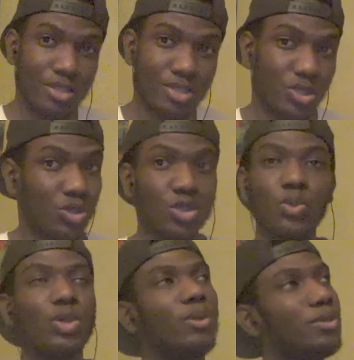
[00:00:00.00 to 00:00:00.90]
So
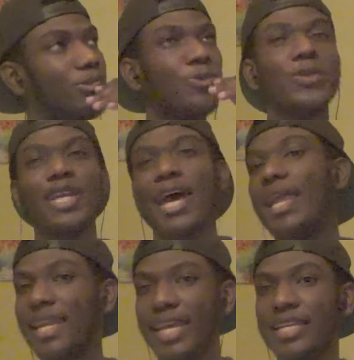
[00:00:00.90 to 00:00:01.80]
do
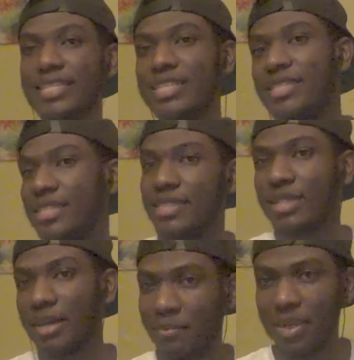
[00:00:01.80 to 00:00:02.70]
not let Dizzy
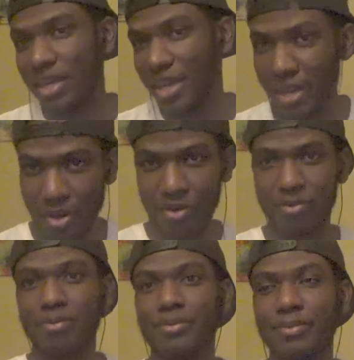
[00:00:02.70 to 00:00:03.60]
come in here.
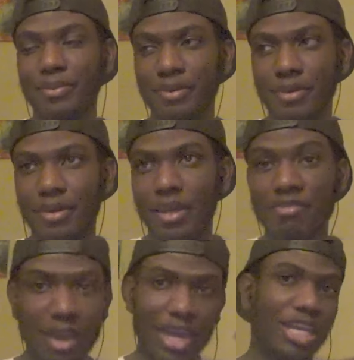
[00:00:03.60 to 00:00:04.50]

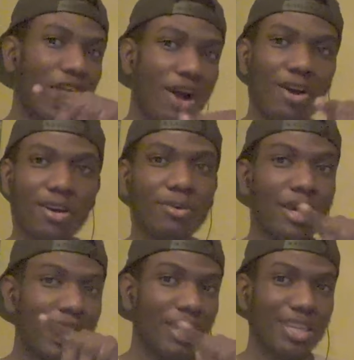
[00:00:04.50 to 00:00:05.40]
If anyhow
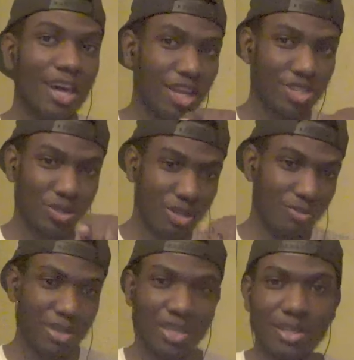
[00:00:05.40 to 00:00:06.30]
y'all are
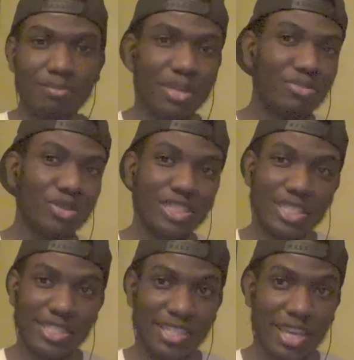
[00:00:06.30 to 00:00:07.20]
trying to be in a beef with
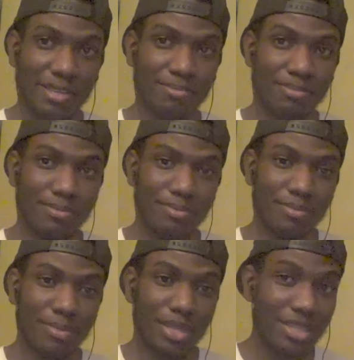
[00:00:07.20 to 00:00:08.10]
DizzyEight,
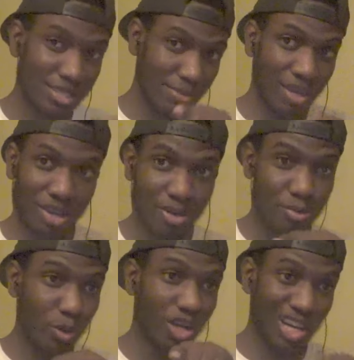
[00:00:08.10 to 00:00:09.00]
and this man
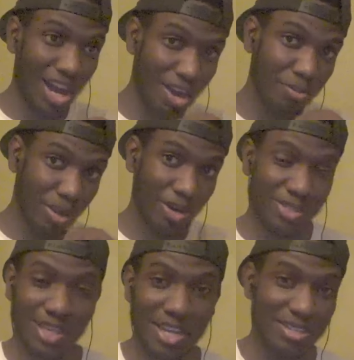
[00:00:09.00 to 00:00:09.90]
comes with God
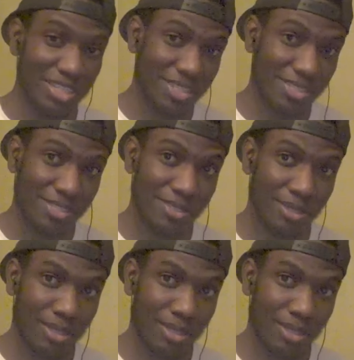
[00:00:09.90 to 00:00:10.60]
bars like this